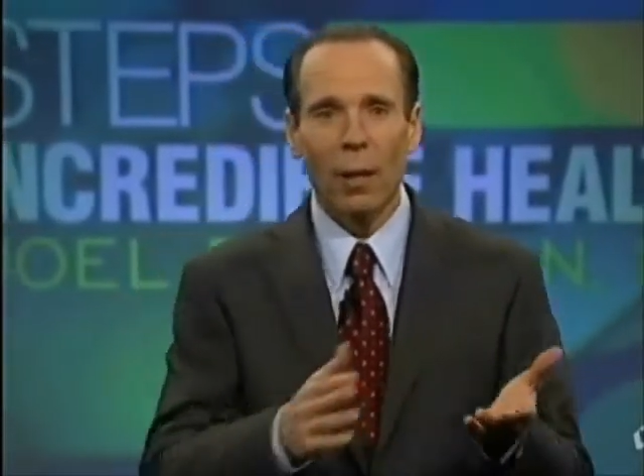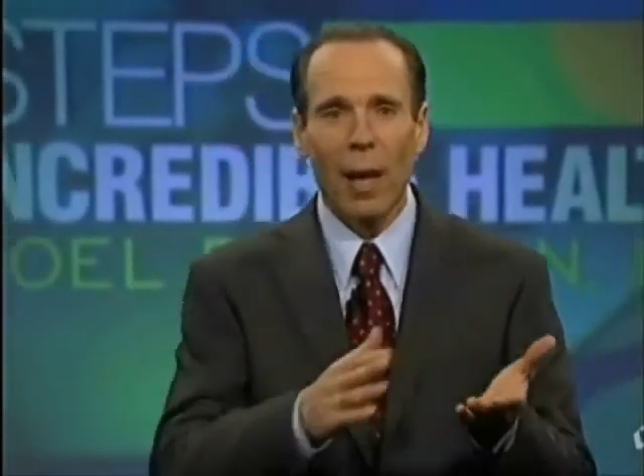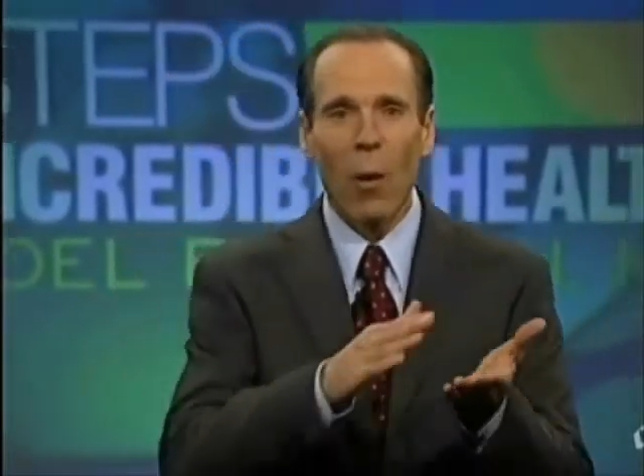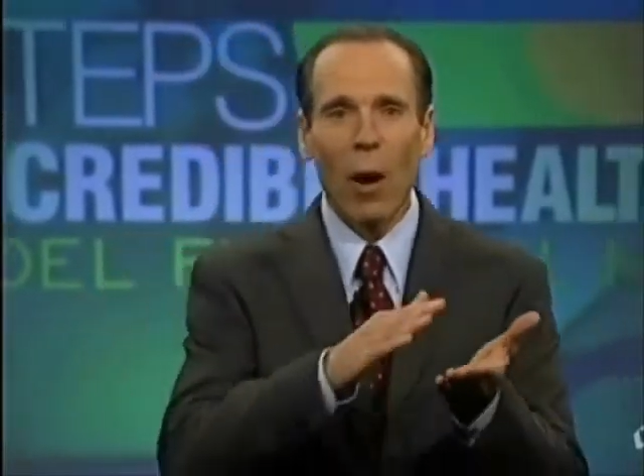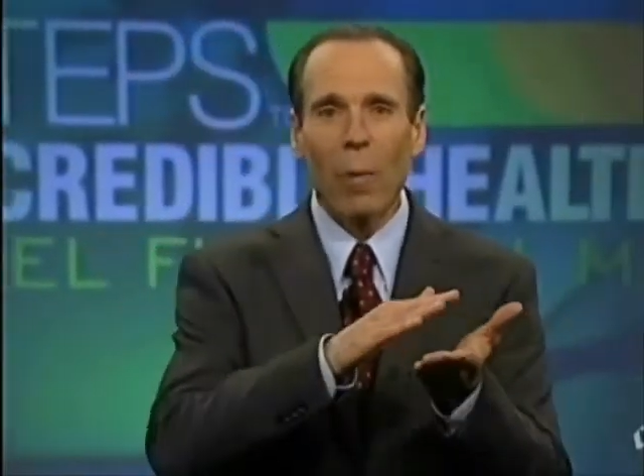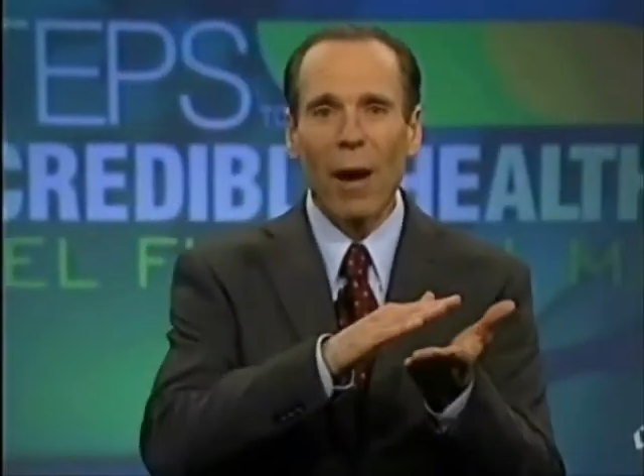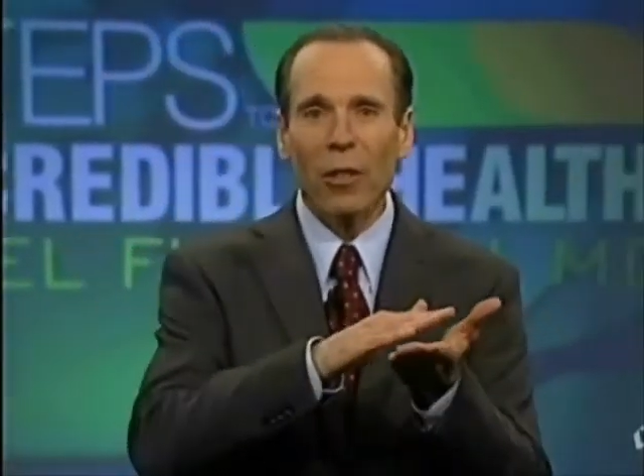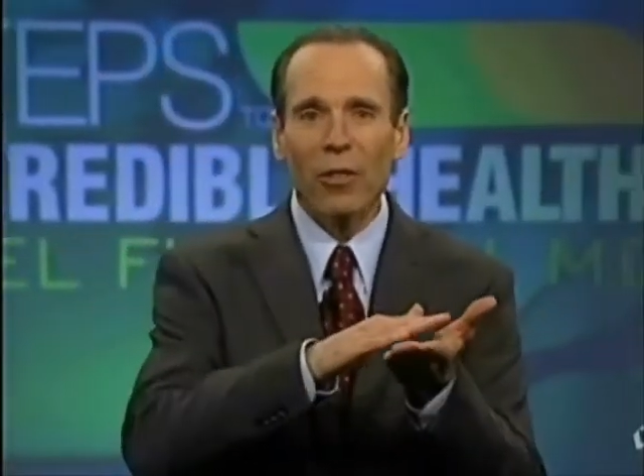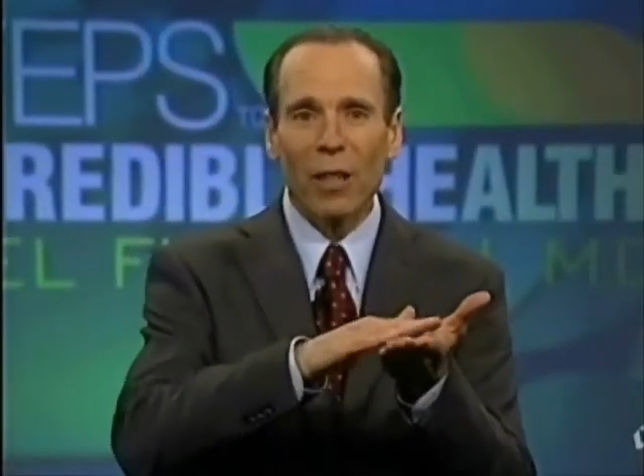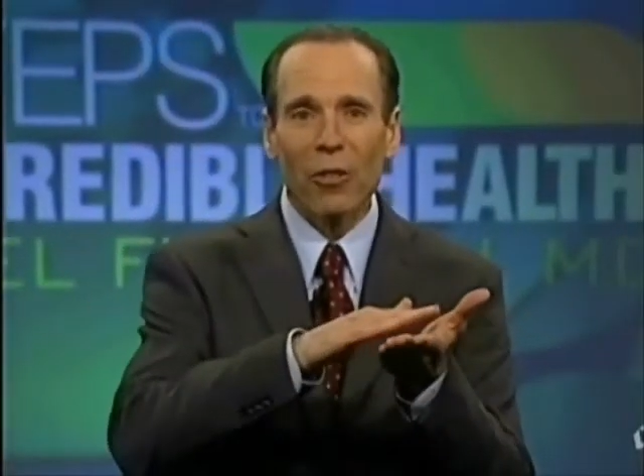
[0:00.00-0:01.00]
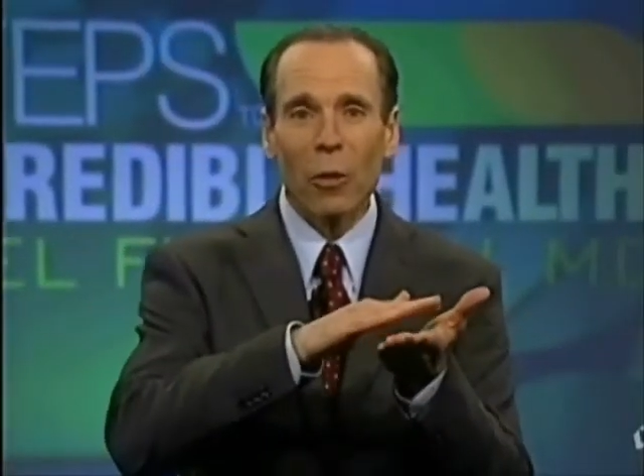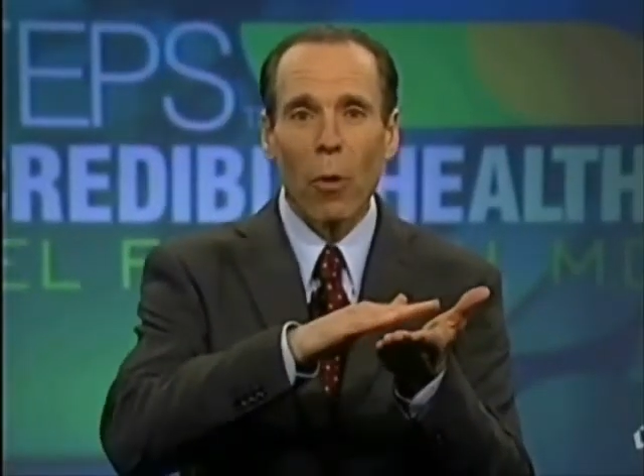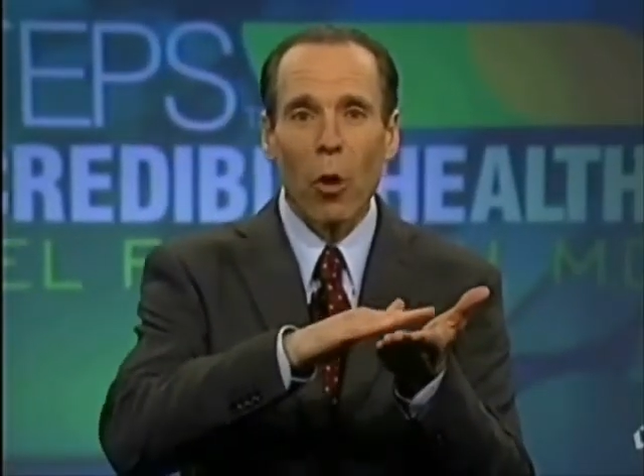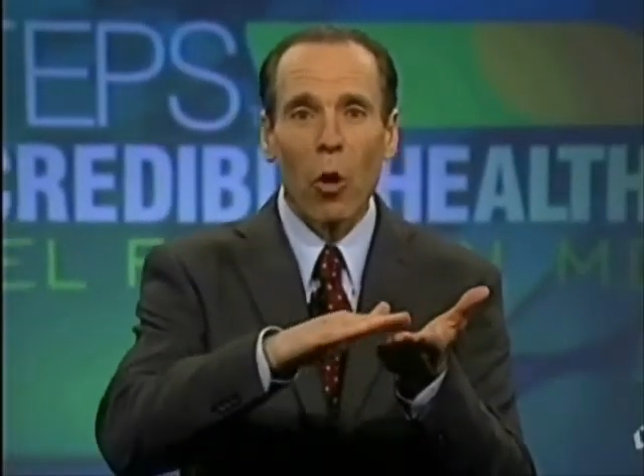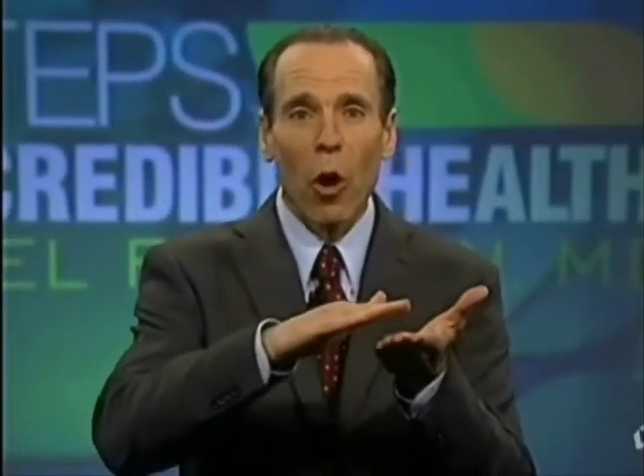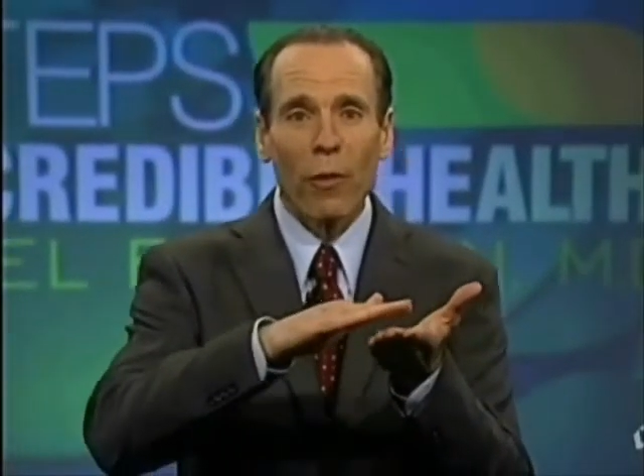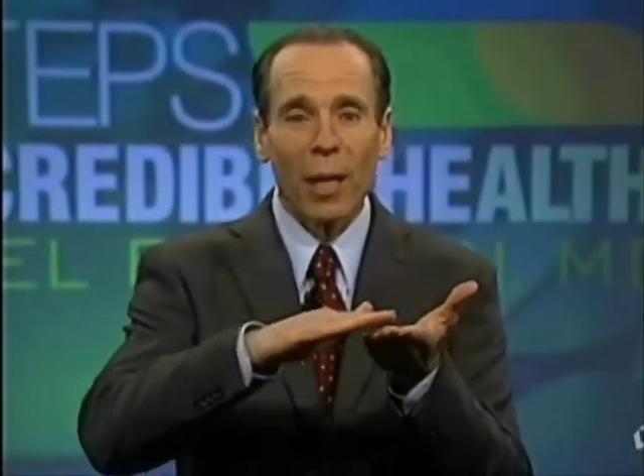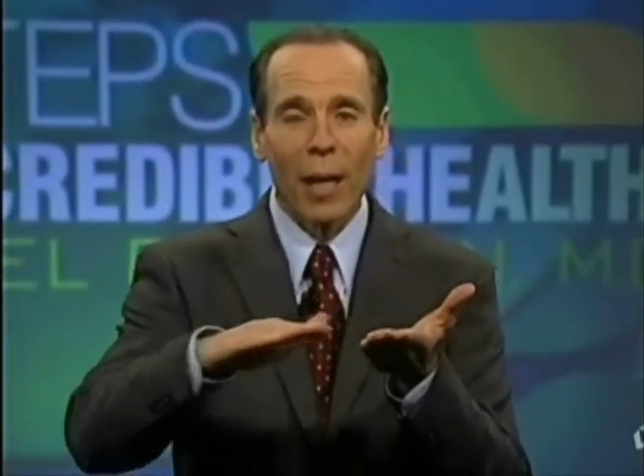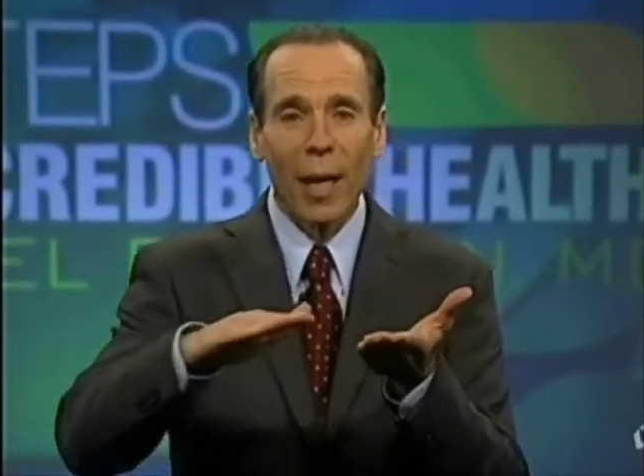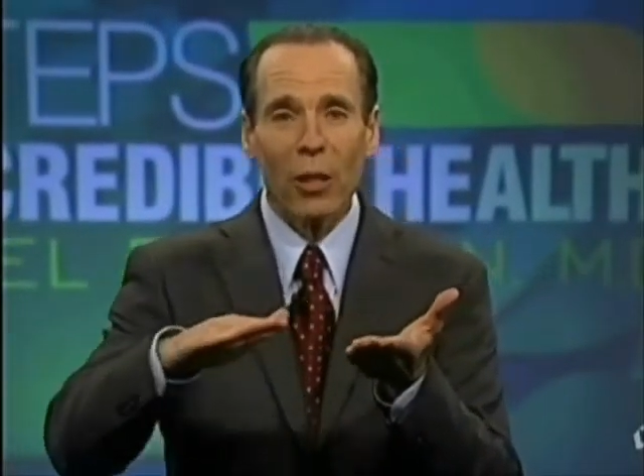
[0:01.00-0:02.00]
Now I have the chance to burn off that